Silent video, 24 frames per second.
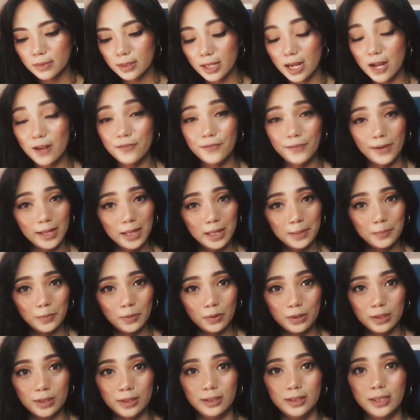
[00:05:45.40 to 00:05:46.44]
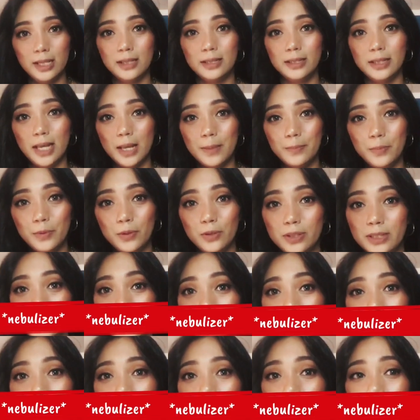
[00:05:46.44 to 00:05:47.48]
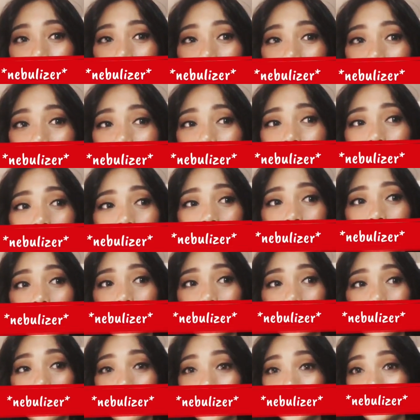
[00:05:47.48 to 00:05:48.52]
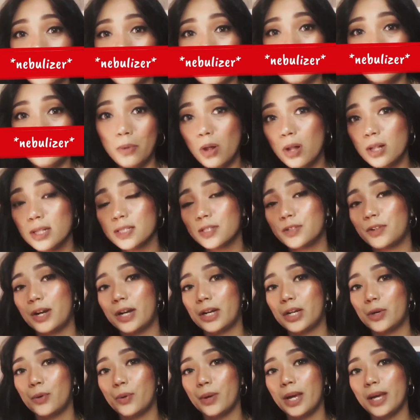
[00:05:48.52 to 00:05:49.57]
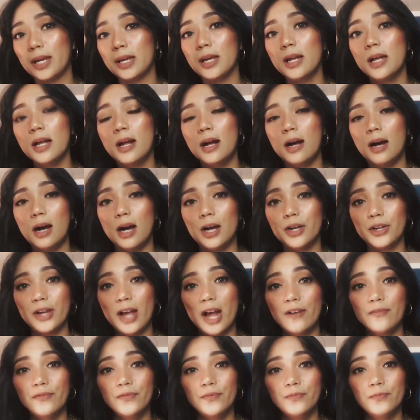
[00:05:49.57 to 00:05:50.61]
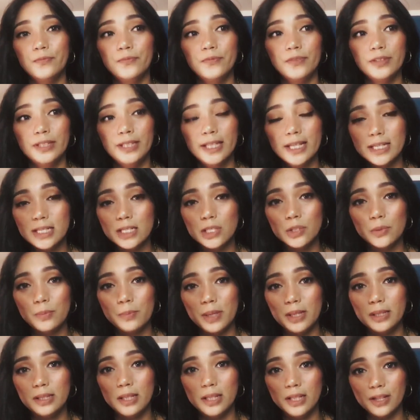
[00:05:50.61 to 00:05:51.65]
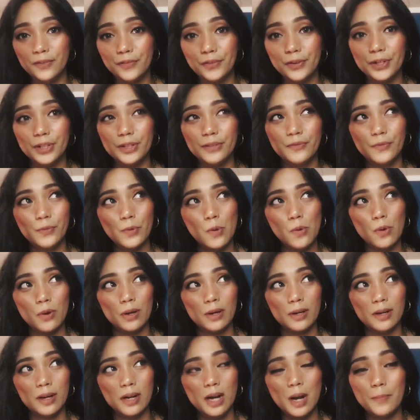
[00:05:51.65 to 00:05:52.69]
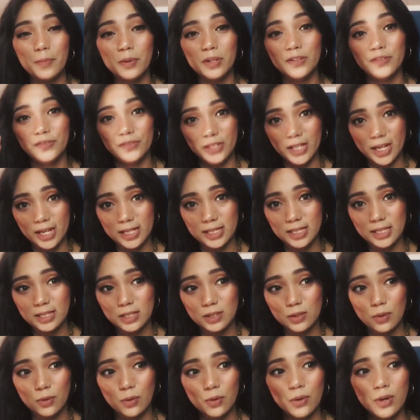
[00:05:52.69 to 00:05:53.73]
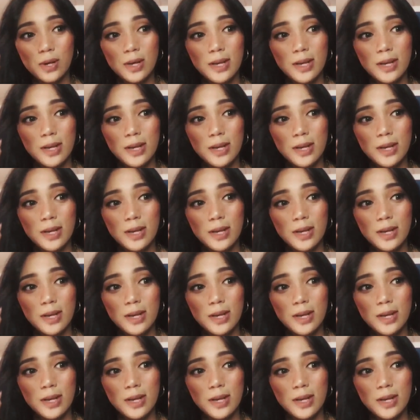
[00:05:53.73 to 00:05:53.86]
available ng nebul that you can buy off from malls right away. You have this to be delivered for a couple of days. So